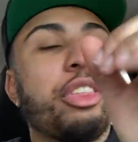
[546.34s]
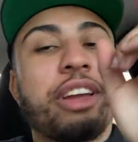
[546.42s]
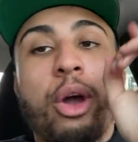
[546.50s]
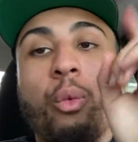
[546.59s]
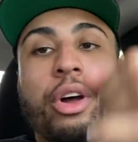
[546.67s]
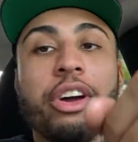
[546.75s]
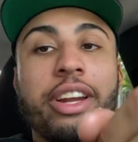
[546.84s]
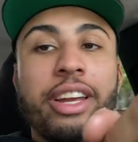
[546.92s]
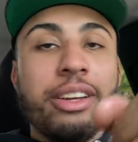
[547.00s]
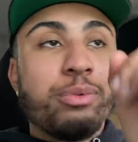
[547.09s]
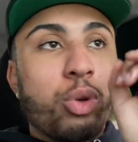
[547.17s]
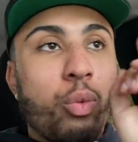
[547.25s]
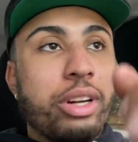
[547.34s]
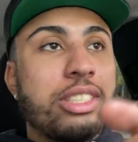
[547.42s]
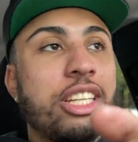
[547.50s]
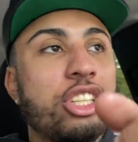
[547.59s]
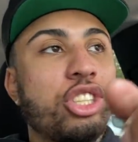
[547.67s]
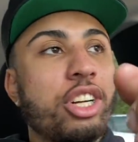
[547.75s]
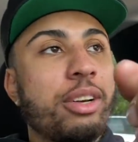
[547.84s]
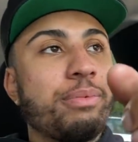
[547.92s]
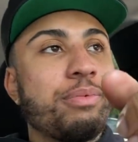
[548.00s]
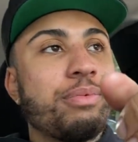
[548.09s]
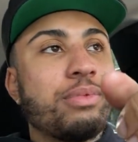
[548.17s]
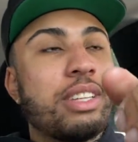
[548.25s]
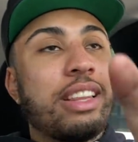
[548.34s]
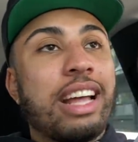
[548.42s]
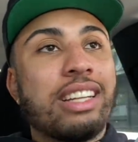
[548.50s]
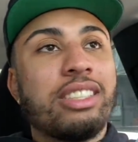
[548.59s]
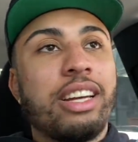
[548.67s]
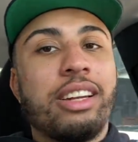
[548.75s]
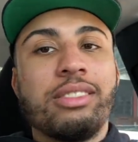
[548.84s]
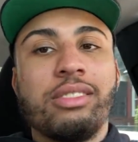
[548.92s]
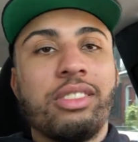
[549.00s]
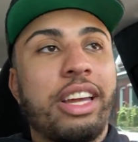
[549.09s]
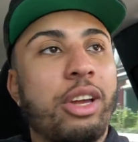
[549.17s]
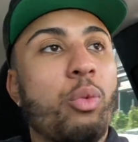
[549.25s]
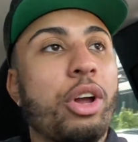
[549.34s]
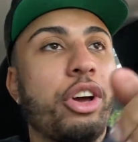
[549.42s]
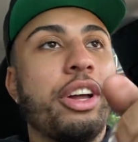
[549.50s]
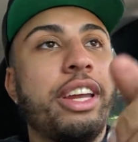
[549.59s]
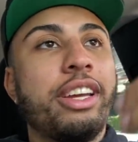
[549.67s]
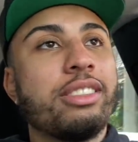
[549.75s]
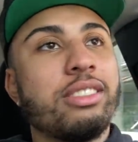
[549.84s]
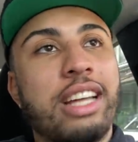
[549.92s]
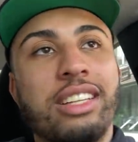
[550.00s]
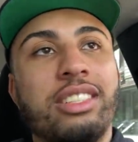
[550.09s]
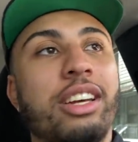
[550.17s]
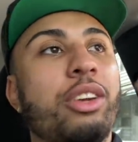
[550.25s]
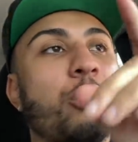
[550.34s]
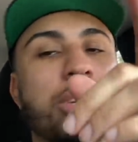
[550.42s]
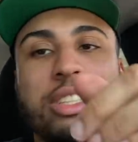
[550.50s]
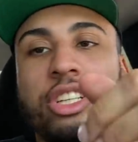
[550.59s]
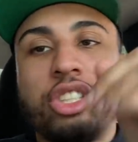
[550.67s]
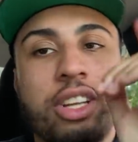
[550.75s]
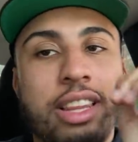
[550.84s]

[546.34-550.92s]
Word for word: get one hoodie, one t-shirt, that's it. Like one hoodie, that's it. One t-shirt,